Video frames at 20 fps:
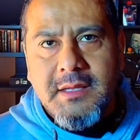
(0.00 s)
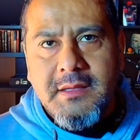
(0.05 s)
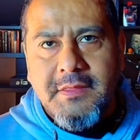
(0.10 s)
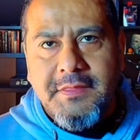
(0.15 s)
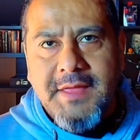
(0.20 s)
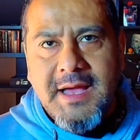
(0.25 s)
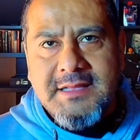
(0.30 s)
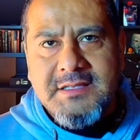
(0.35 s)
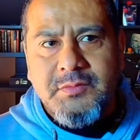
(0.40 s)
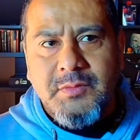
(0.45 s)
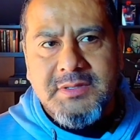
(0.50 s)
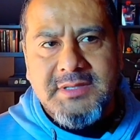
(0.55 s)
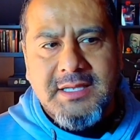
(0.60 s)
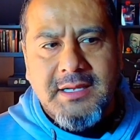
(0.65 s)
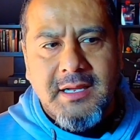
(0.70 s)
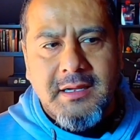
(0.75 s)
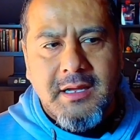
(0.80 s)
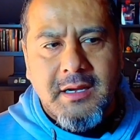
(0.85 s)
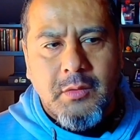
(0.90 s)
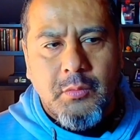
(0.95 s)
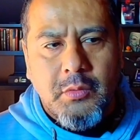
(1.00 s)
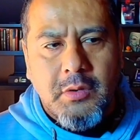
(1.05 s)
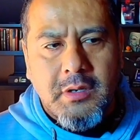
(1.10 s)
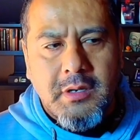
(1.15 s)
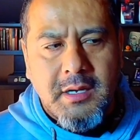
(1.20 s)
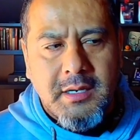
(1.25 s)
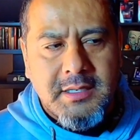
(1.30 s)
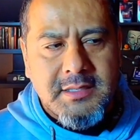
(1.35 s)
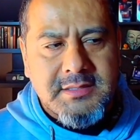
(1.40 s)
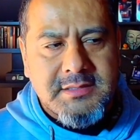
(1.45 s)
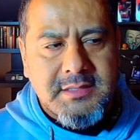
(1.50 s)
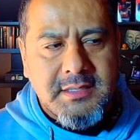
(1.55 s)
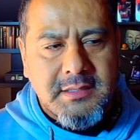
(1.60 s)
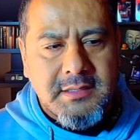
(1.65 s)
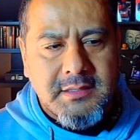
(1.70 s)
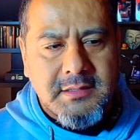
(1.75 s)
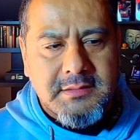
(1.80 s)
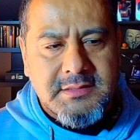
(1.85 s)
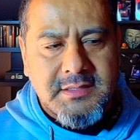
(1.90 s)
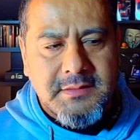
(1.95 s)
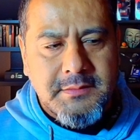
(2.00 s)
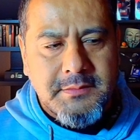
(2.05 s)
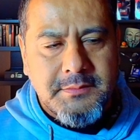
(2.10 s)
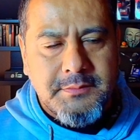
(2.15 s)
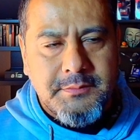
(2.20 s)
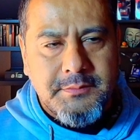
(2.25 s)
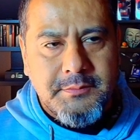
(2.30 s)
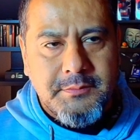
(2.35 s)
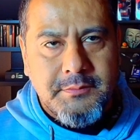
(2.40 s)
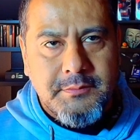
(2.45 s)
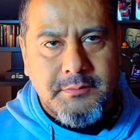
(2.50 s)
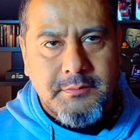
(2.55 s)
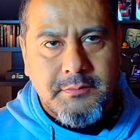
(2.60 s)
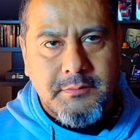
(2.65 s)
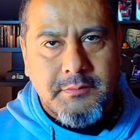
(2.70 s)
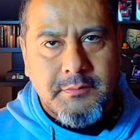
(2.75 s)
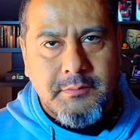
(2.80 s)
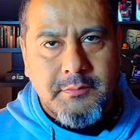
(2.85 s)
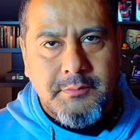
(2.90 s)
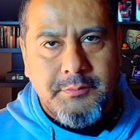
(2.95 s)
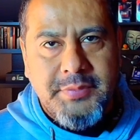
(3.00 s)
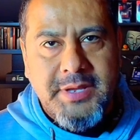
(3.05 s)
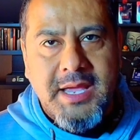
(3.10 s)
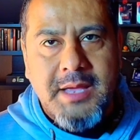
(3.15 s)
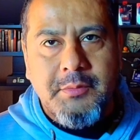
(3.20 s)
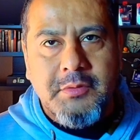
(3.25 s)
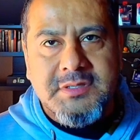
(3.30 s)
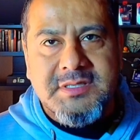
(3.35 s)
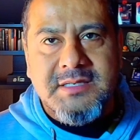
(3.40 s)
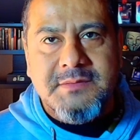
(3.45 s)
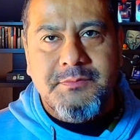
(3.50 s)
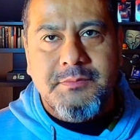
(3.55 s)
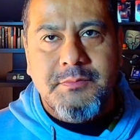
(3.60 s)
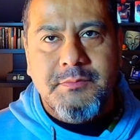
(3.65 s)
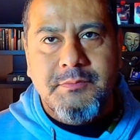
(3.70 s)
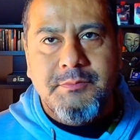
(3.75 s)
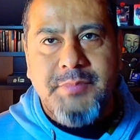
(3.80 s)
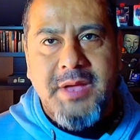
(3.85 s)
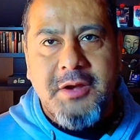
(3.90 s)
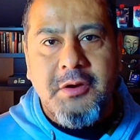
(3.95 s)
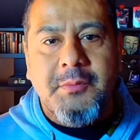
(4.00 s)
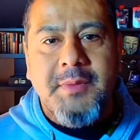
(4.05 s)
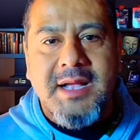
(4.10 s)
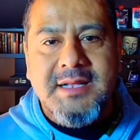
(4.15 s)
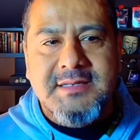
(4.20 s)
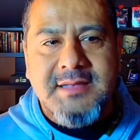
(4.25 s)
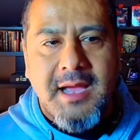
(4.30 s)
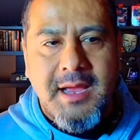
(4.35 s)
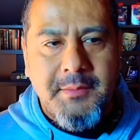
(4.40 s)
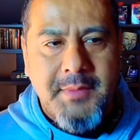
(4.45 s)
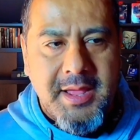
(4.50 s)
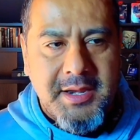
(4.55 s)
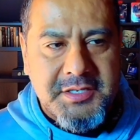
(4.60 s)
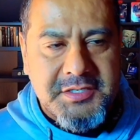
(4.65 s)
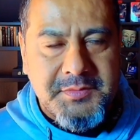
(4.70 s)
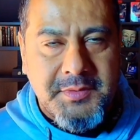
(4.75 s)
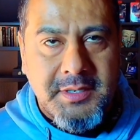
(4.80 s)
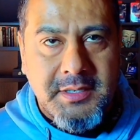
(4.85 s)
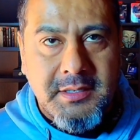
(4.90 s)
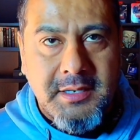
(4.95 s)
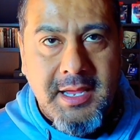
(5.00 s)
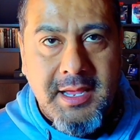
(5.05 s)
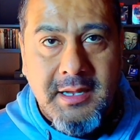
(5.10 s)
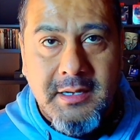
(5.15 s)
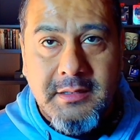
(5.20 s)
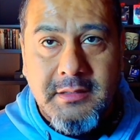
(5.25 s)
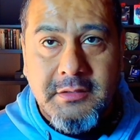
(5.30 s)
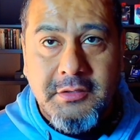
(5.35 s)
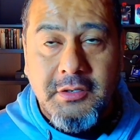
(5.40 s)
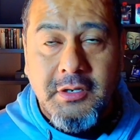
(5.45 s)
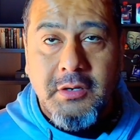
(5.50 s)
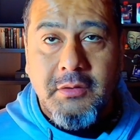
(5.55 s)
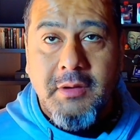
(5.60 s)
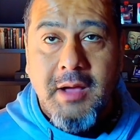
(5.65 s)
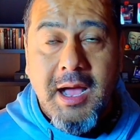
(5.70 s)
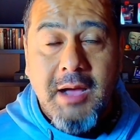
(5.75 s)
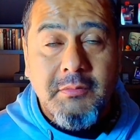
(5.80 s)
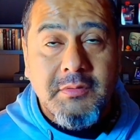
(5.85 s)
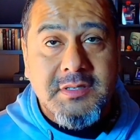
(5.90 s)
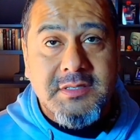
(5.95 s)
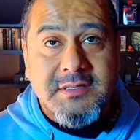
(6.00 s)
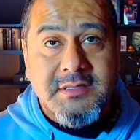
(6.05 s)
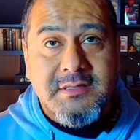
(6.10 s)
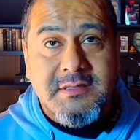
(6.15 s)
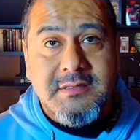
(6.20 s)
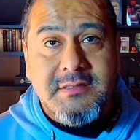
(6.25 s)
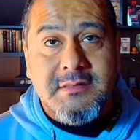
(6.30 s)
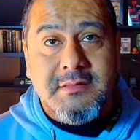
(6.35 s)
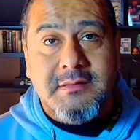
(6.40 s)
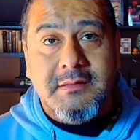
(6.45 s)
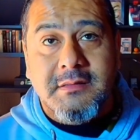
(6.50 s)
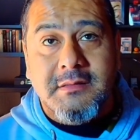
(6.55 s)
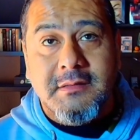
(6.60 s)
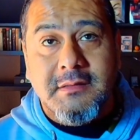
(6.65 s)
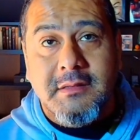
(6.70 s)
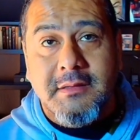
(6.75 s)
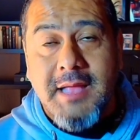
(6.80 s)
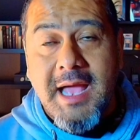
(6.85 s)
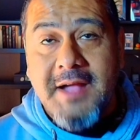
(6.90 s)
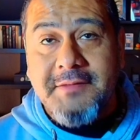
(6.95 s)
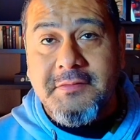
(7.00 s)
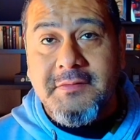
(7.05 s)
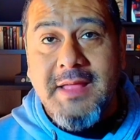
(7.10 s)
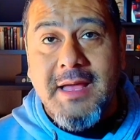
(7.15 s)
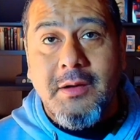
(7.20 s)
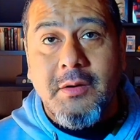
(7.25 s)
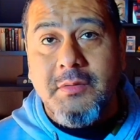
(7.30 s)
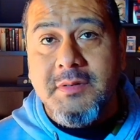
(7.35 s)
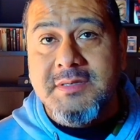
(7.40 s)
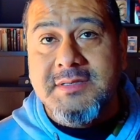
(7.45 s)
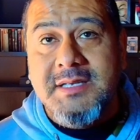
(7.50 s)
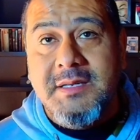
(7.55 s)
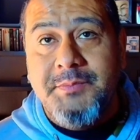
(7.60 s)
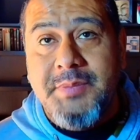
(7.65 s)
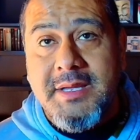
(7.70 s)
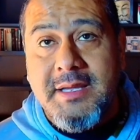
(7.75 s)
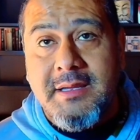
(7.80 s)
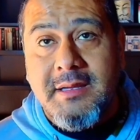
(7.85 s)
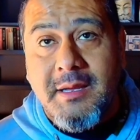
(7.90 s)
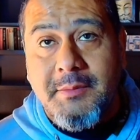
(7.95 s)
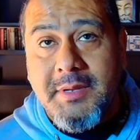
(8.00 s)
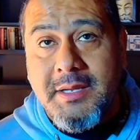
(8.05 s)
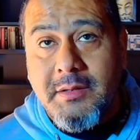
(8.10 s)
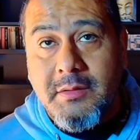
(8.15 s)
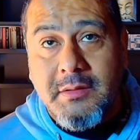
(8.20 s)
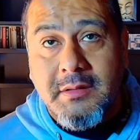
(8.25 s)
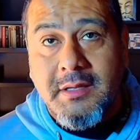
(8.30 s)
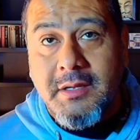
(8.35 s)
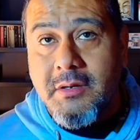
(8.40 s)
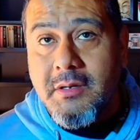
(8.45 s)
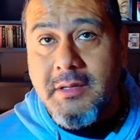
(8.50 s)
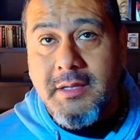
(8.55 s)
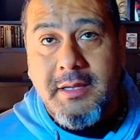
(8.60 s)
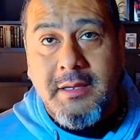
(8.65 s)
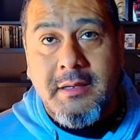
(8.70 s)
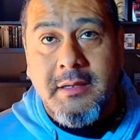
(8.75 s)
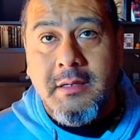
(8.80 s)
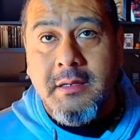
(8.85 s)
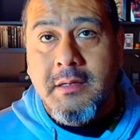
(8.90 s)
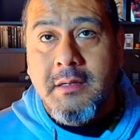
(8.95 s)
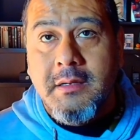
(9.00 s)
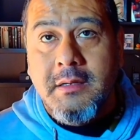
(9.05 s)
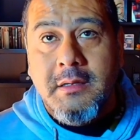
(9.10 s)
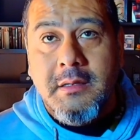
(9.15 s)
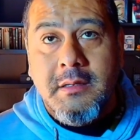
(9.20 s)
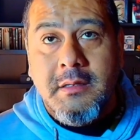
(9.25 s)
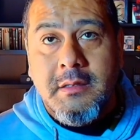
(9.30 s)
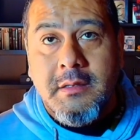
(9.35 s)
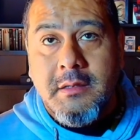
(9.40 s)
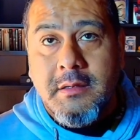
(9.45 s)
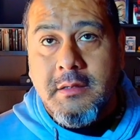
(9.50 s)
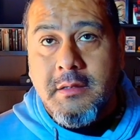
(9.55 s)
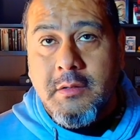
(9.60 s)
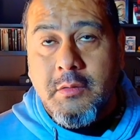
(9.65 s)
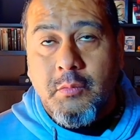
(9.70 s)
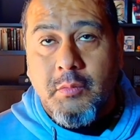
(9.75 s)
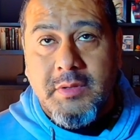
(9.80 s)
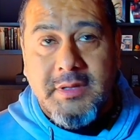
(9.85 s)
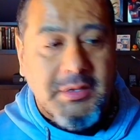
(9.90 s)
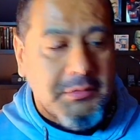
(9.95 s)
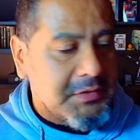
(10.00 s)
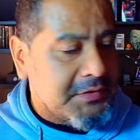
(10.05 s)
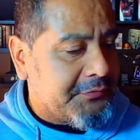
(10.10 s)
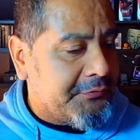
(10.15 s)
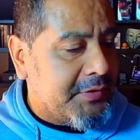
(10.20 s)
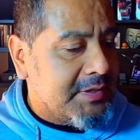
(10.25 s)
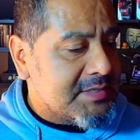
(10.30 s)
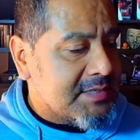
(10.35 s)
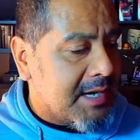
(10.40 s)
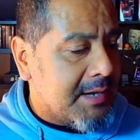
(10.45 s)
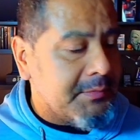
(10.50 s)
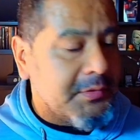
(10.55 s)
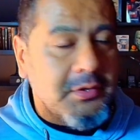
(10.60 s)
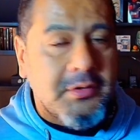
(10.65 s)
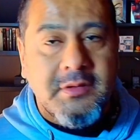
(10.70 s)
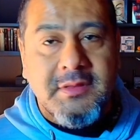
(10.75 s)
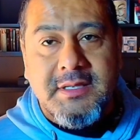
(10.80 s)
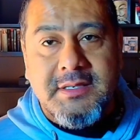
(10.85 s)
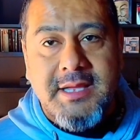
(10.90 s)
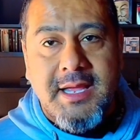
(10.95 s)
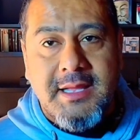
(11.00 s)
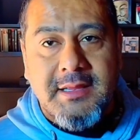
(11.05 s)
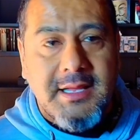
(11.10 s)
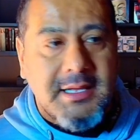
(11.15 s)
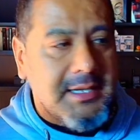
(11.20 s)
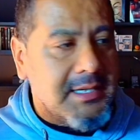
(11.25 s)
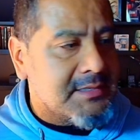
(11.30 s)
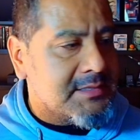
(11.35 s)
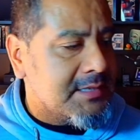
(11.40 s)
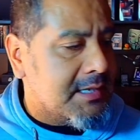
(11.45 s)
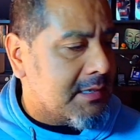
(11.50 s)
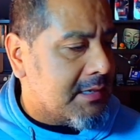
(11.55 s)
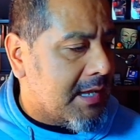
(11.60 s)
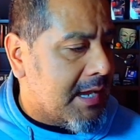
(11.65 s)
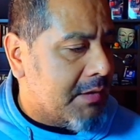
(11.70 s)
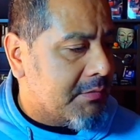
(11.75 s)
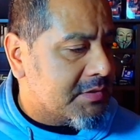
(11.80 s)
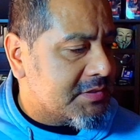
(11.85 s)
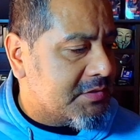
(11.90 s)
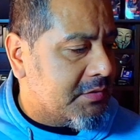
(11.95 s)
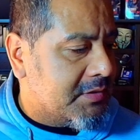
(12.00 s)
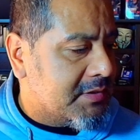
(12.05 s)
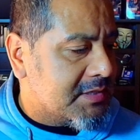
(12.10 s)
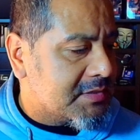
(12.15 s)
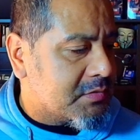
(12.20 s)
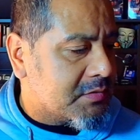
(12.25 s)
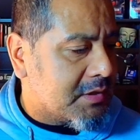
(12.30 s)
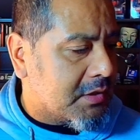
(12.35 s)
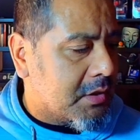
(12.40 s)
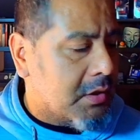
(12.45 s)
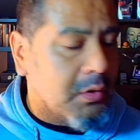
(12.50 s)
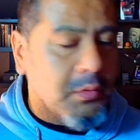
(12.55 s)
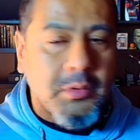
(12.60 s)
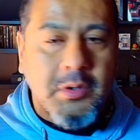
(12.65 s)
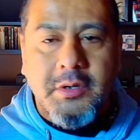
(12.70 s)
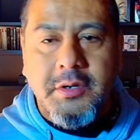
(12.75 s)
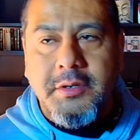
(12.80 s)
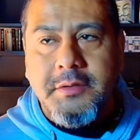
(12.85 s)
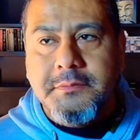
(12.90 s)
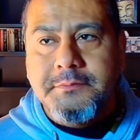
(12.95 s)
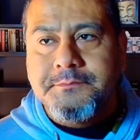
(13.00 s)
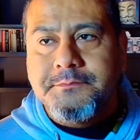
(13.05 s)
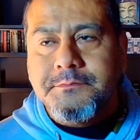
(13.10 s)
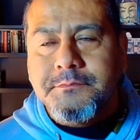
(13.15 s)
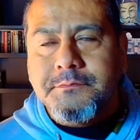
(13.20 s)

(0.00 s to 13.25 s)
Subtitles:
That's one thing I got to work on is to be able to better my time management. And, you know, I was, after that OSCP, I mean, literally, when there was free time during the day, like I said, I was doing this with a coworker.